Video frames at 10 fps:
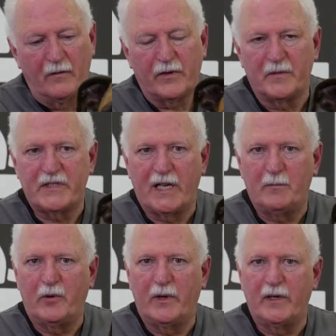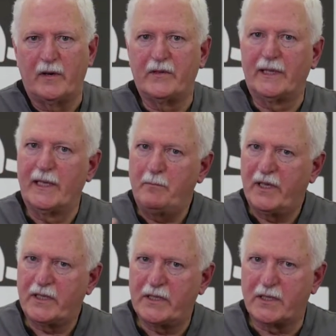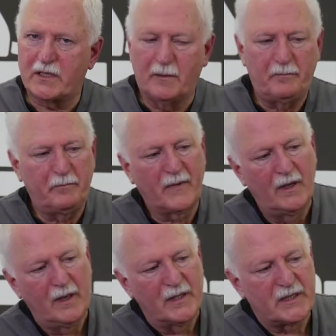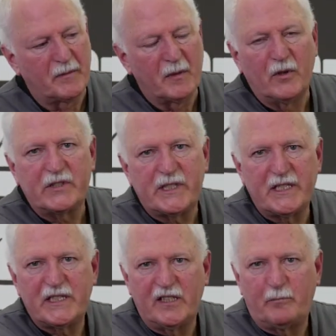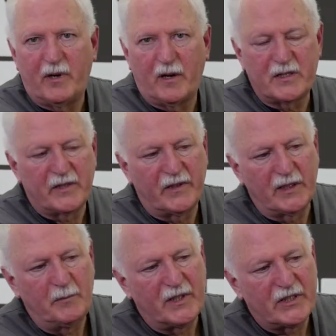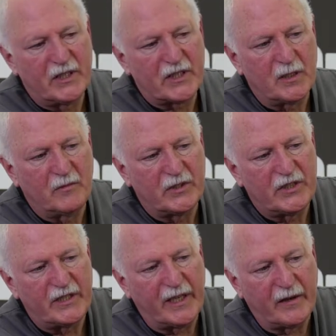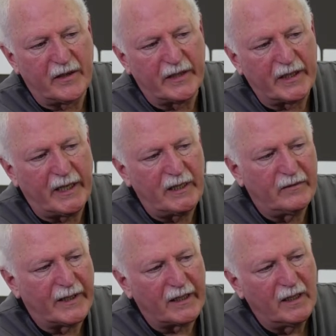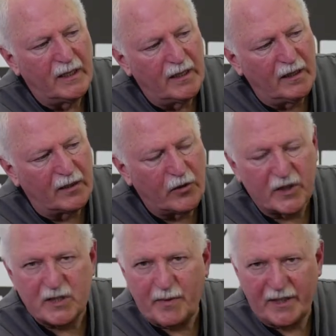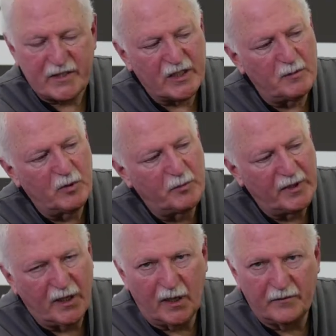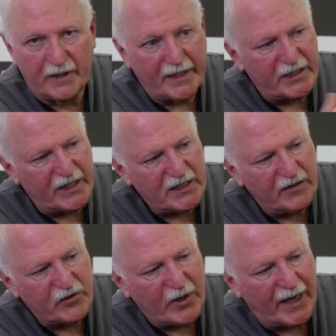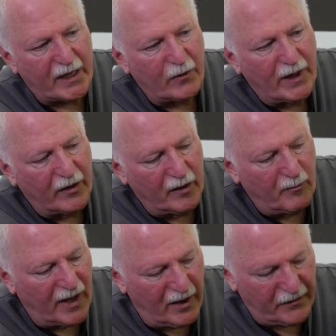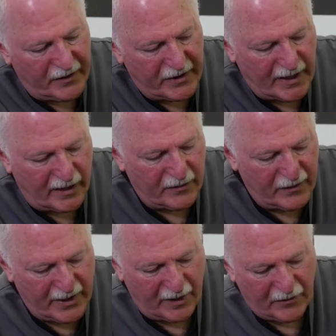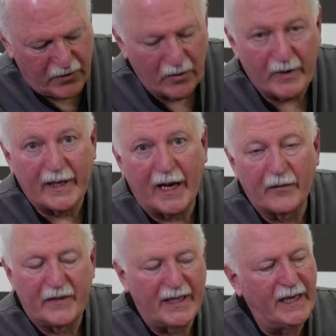From the standpoint of the limbic system, some of the most sensitive parts of the limbic system, which is the area that kind of like corresponds to the movement of the digestive tract around the mouth and down through and out the